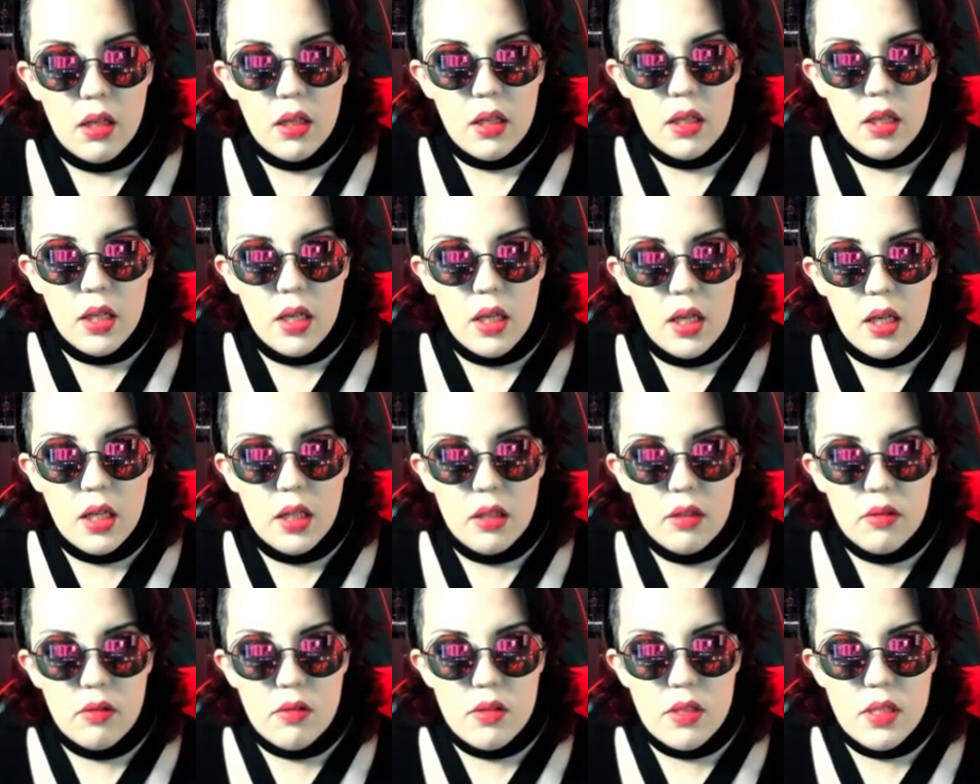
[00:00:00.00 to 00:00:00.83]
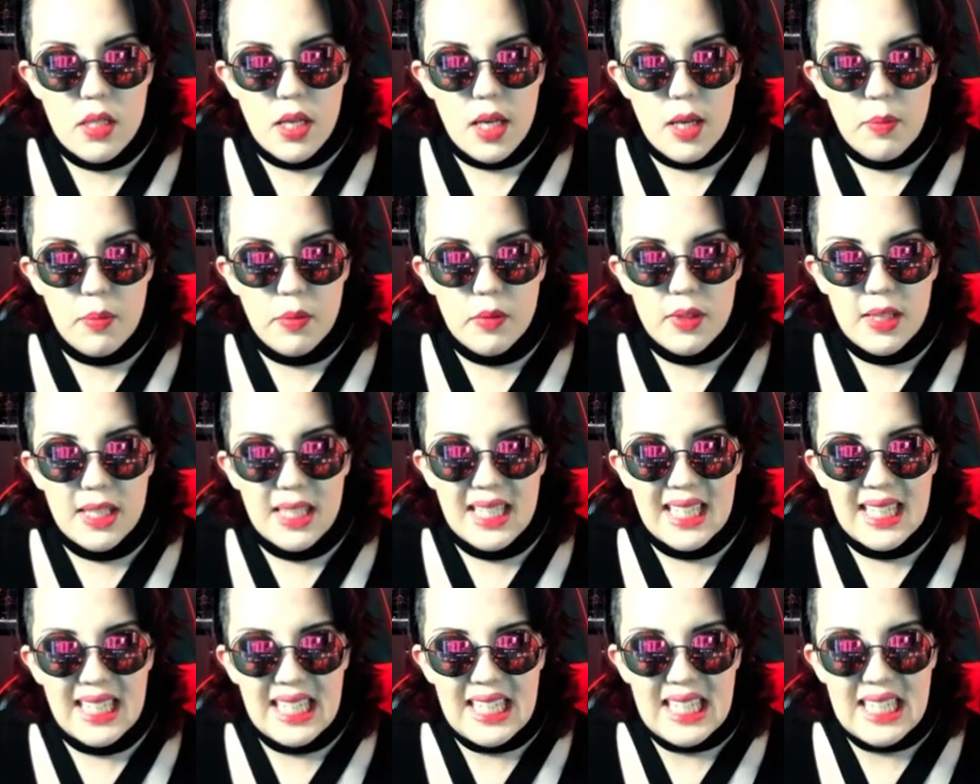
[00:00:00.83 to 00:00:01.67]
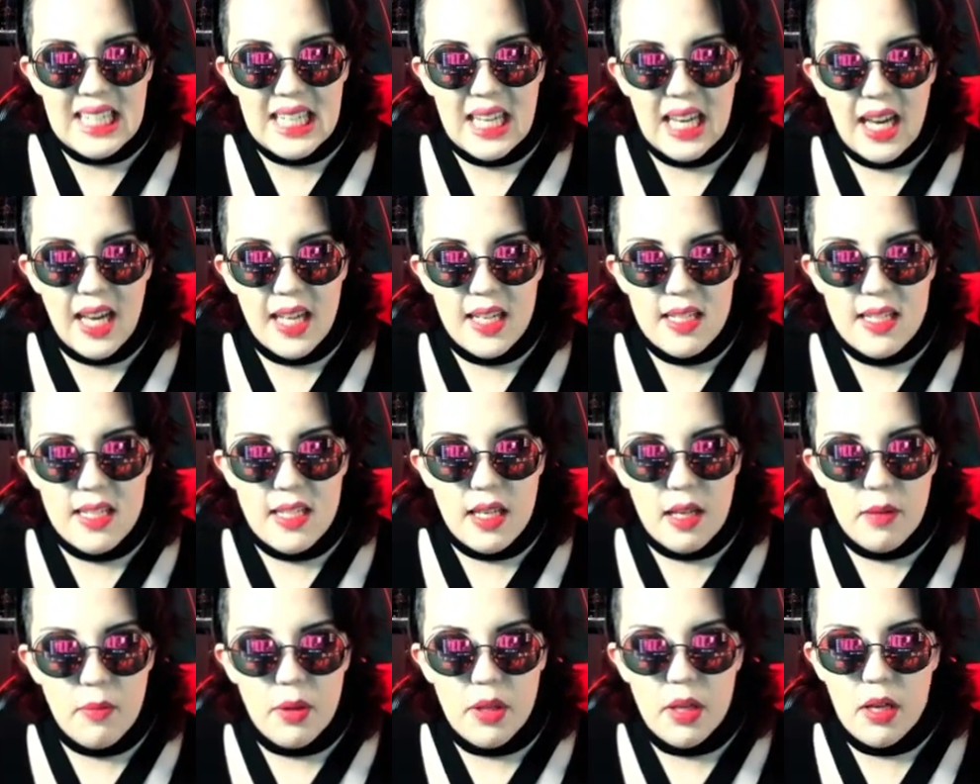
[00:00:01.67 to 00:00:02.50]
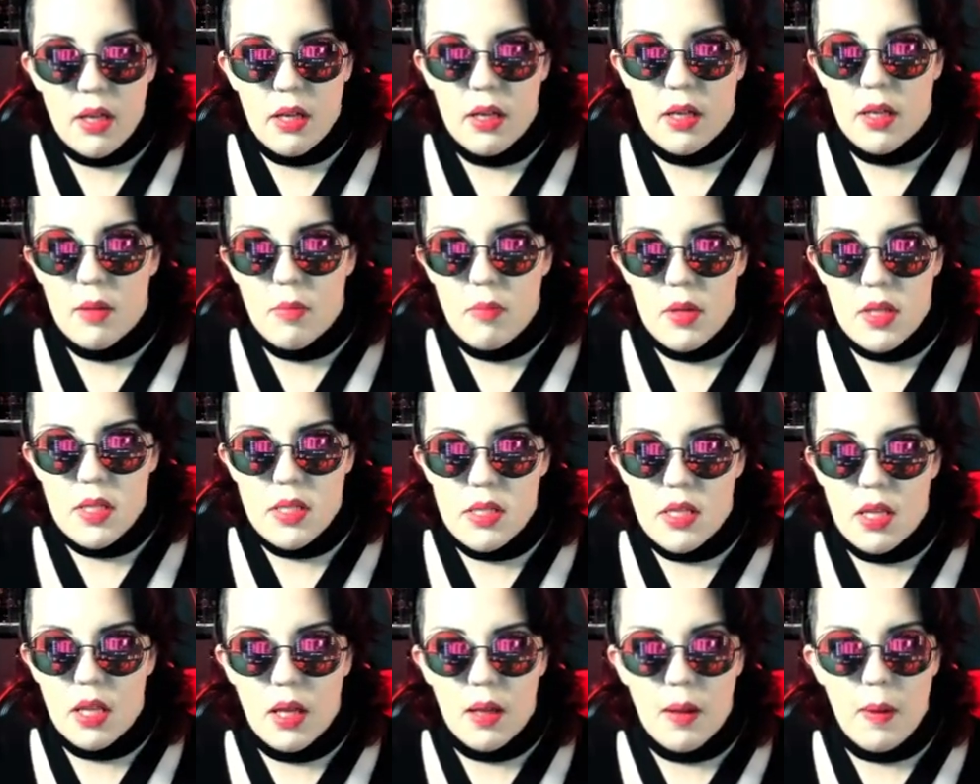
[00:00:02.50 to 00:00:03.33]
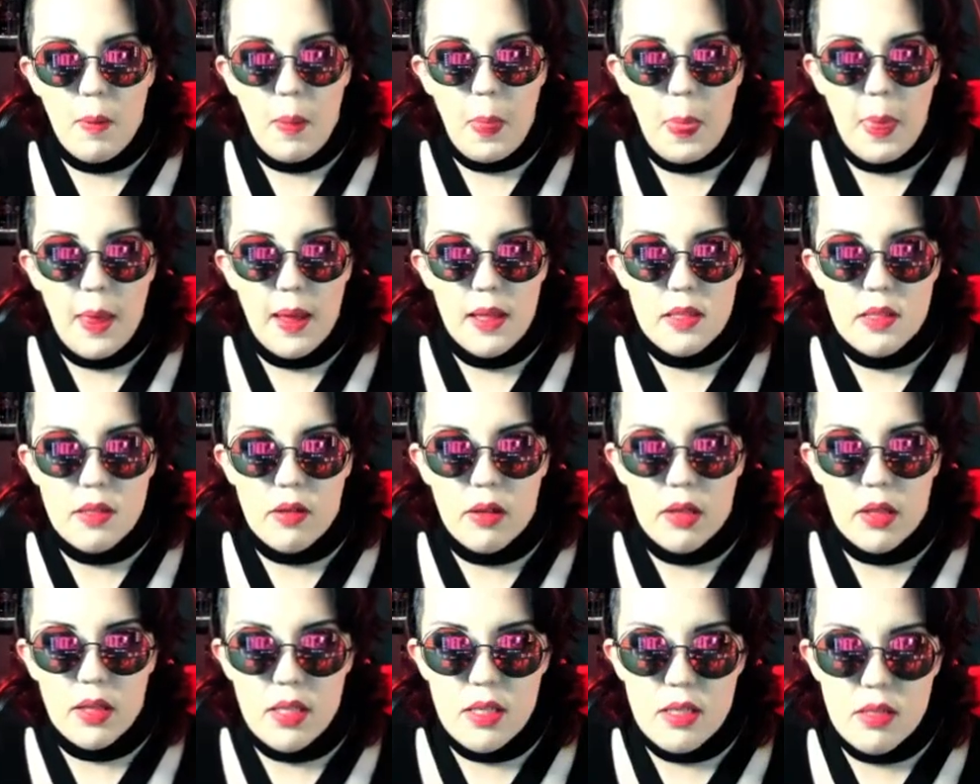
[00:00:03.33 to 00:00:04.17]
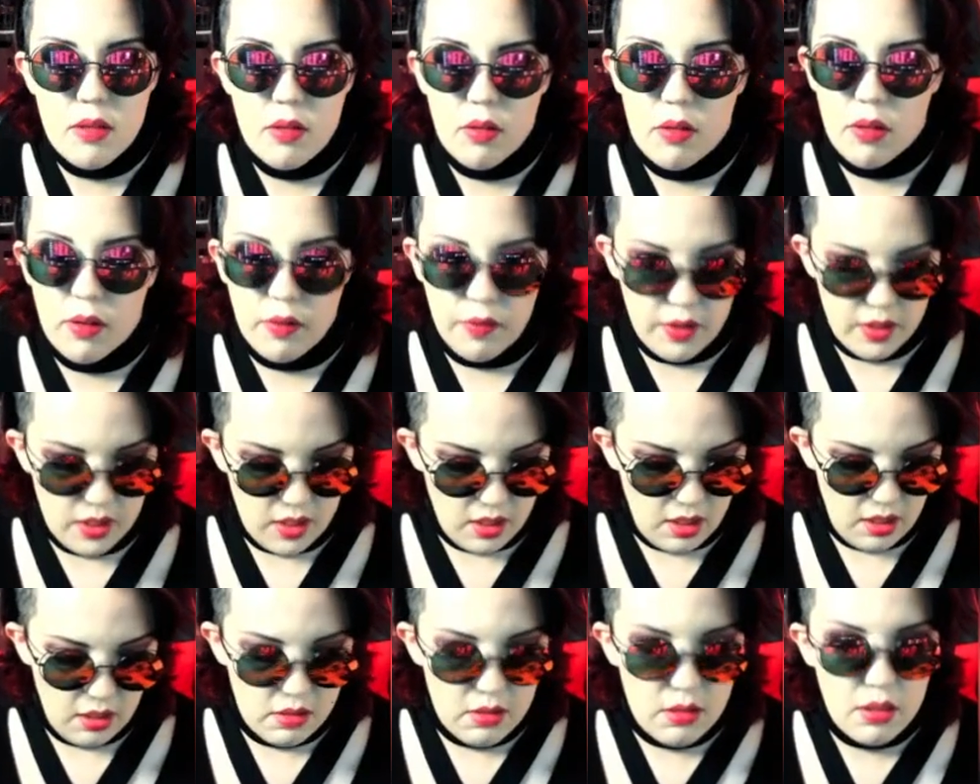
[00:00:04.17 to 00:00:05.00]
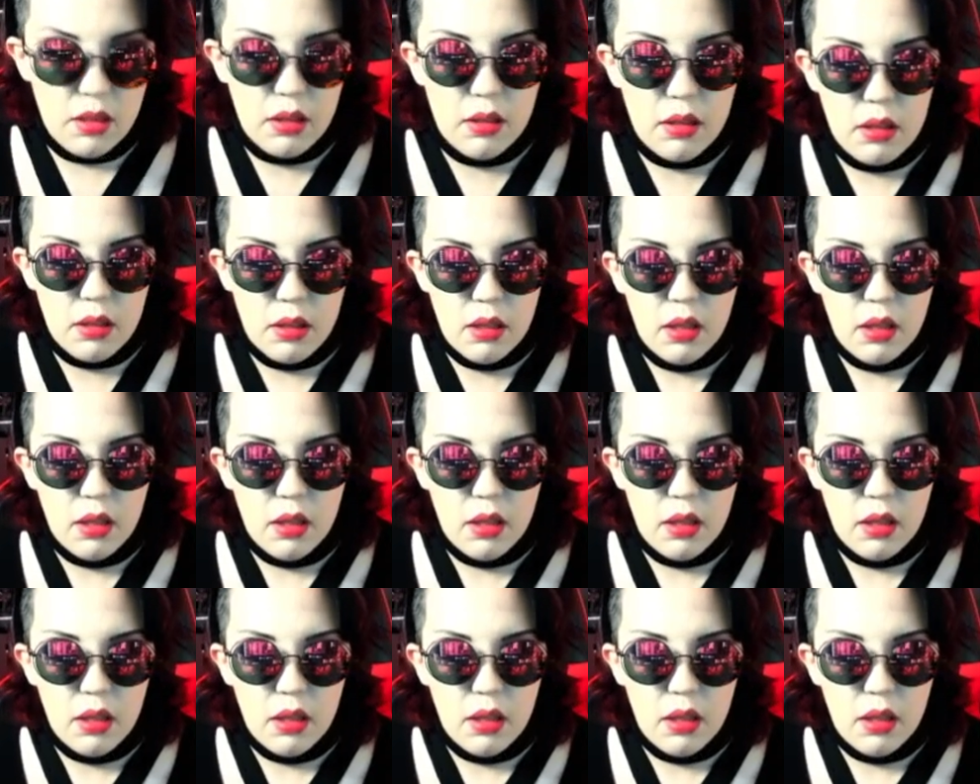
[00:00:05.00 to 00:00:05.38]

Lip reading: Yeah, a little dappled light. God damn it, how did I miss that? That's alright, they still look fantastic.